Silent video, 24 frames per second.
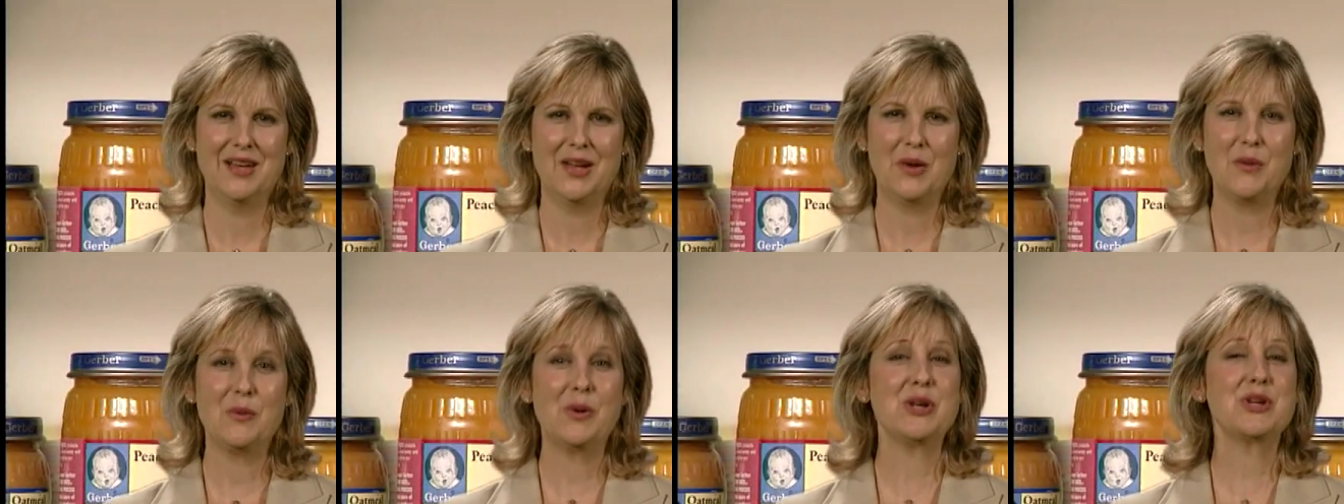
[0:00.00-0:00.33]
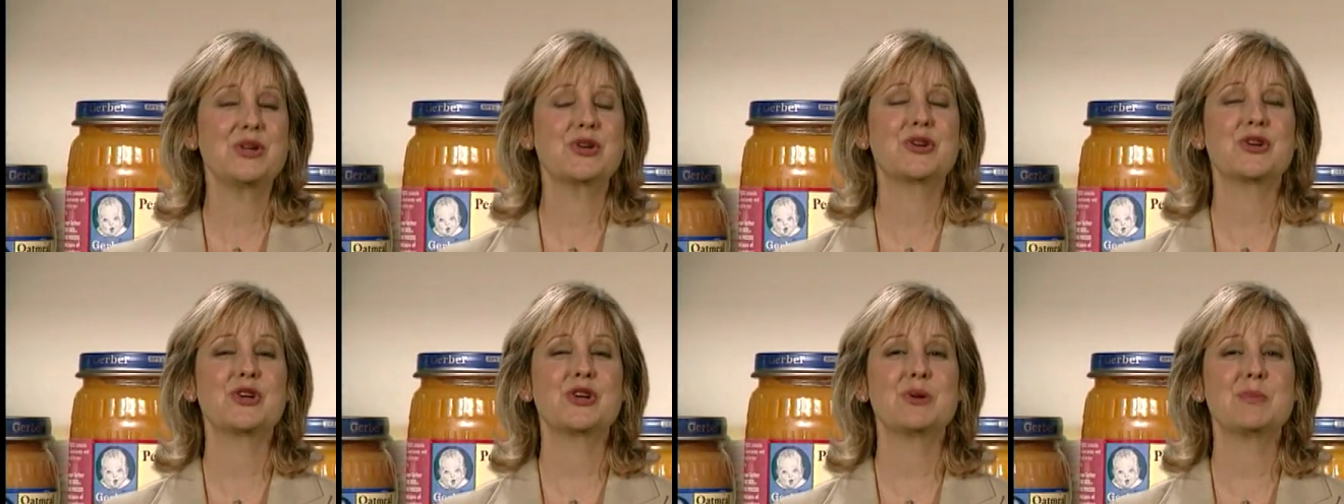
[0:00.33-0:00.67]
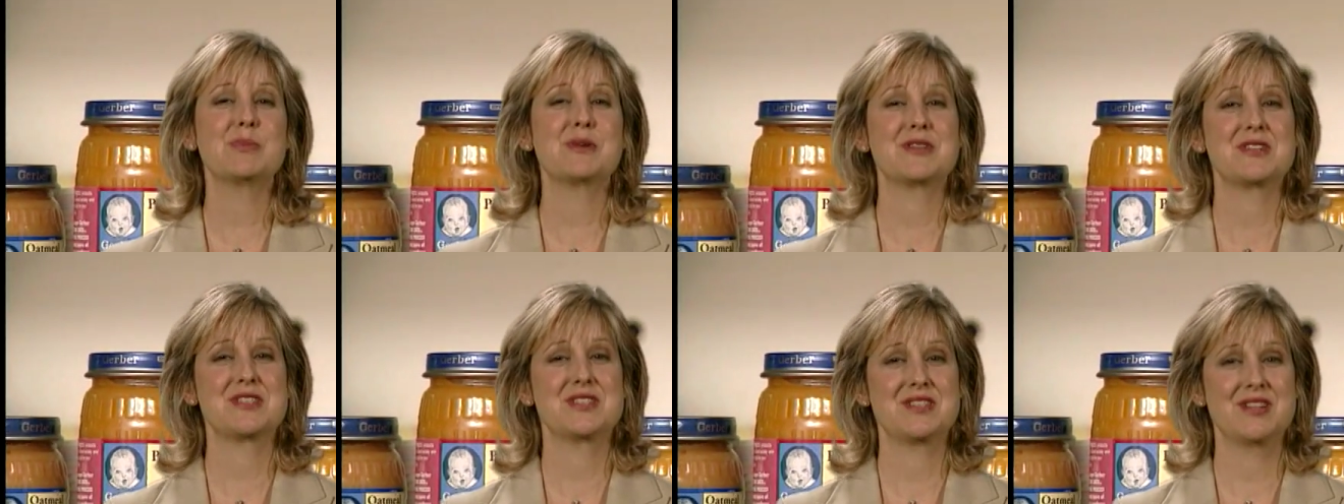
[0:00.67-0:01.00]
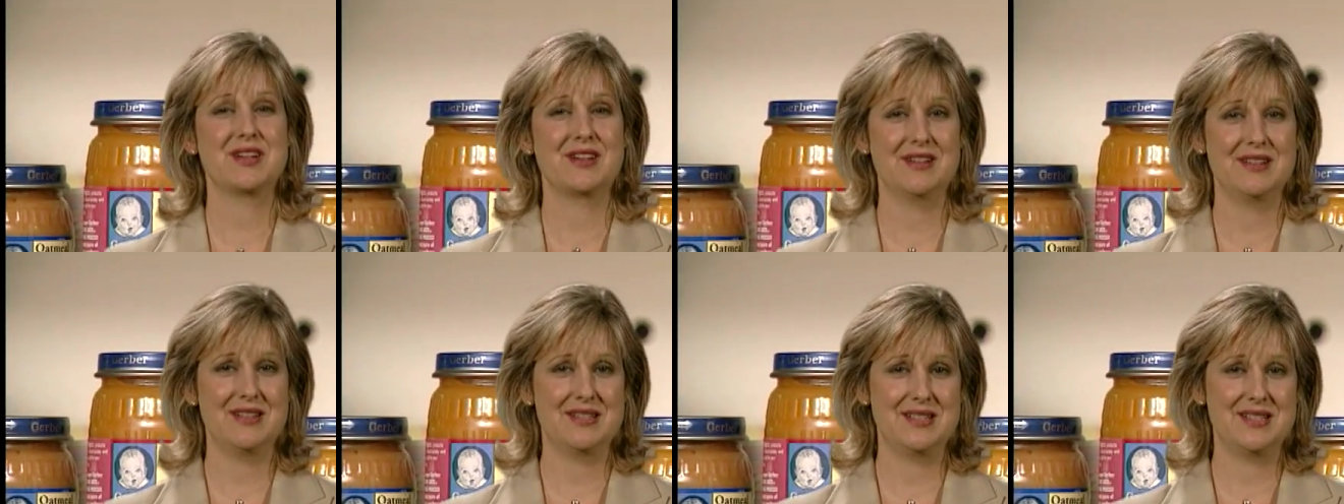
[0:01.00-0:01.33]
When Gerber
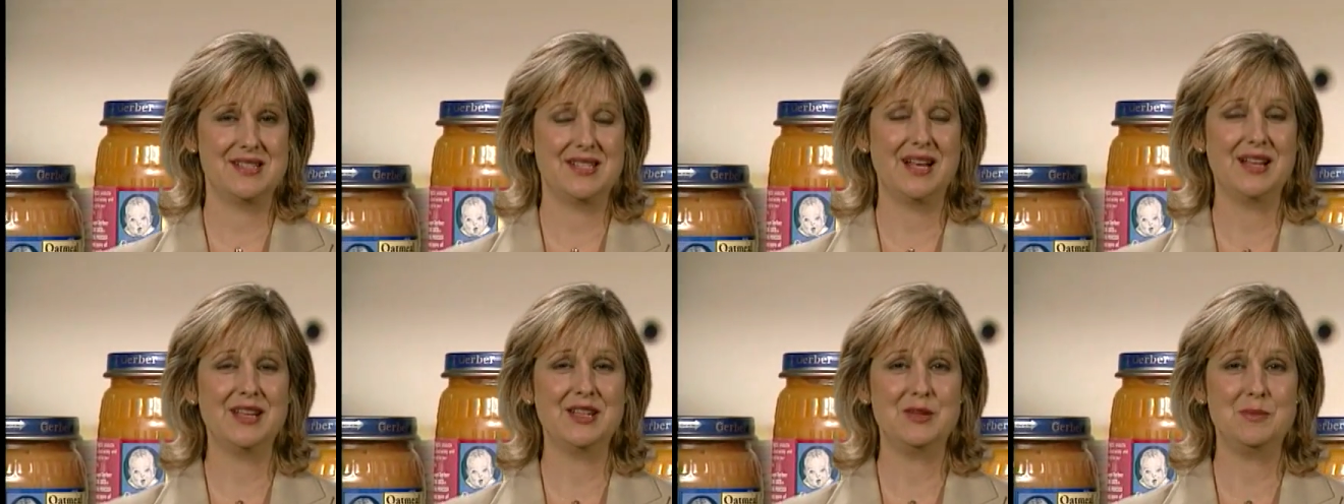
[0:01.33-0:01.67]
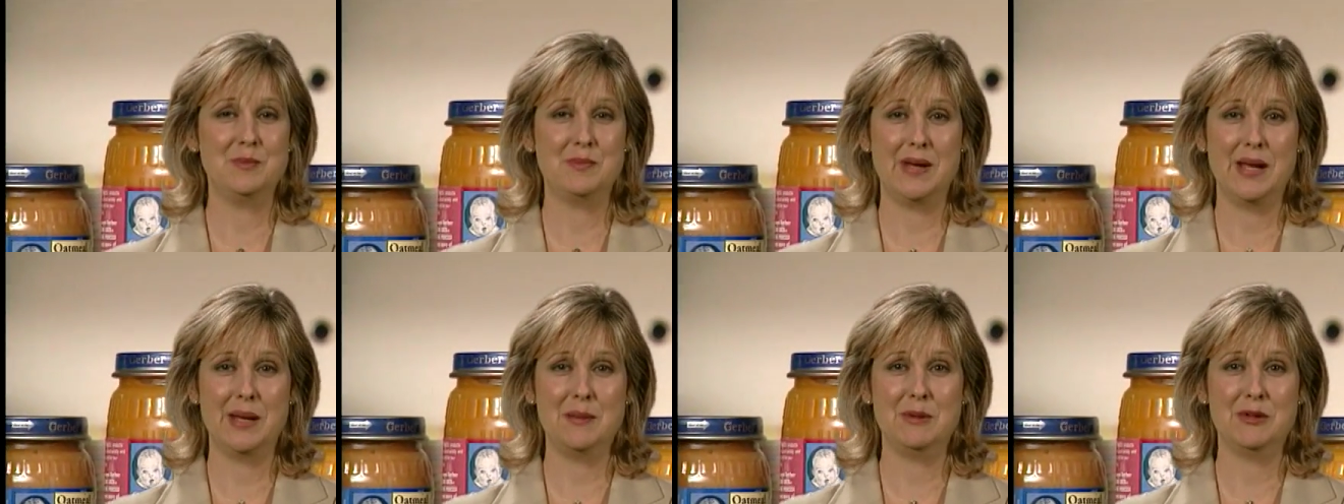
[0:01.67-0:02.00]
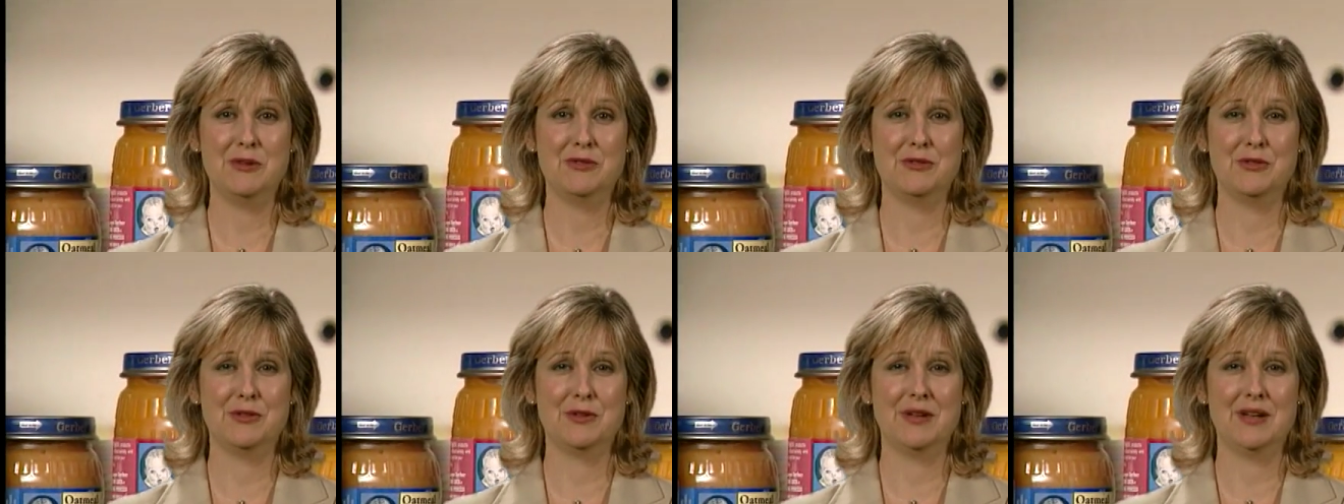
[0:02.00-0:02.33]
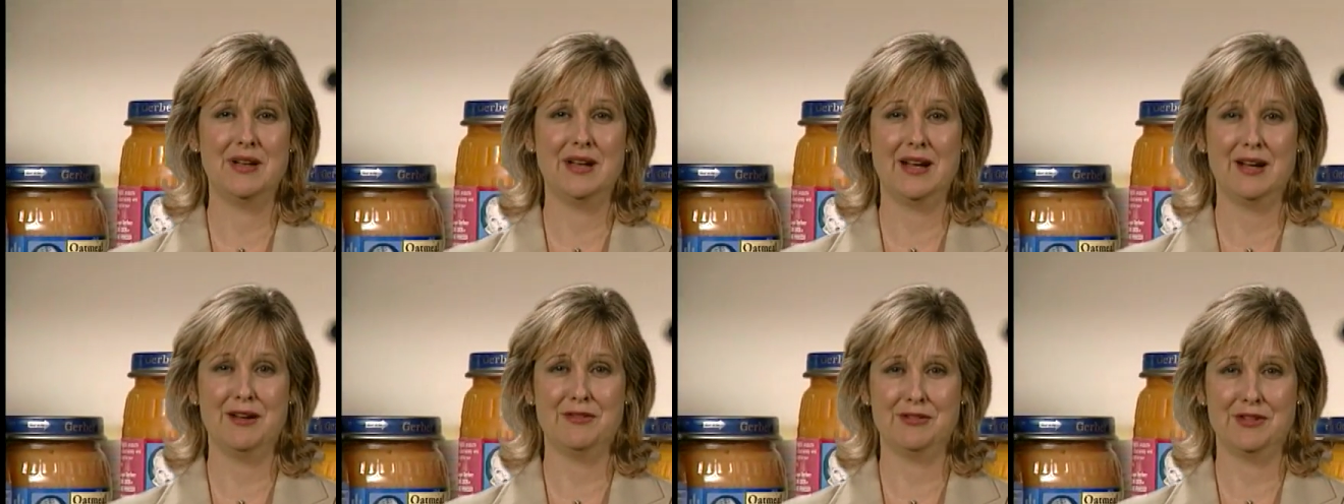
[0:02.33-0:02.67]
started selling baby food
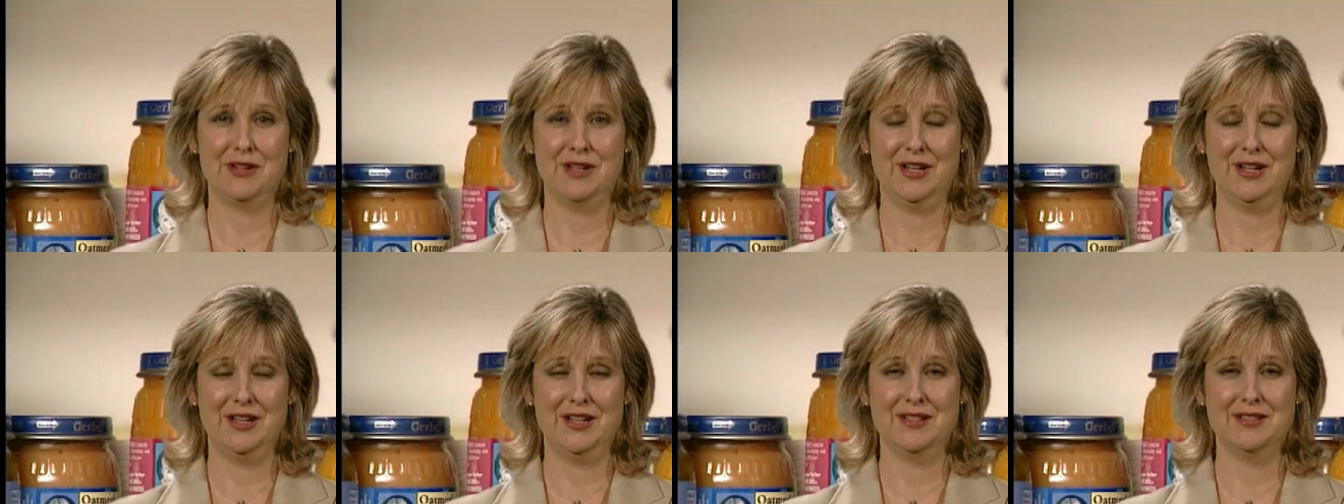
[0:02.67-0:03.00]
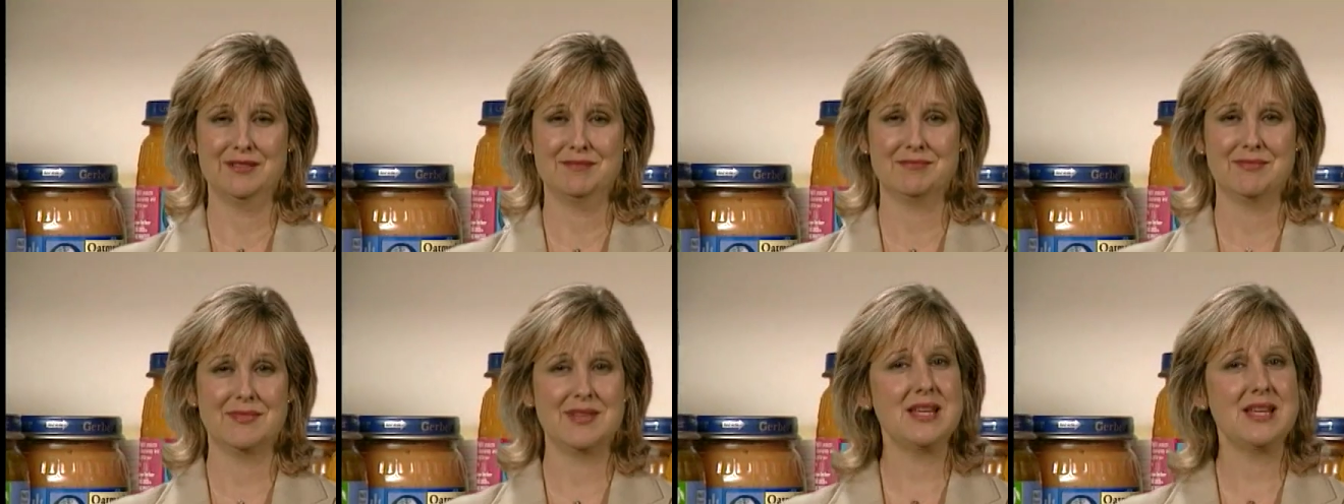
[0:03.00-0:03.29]
in Africa,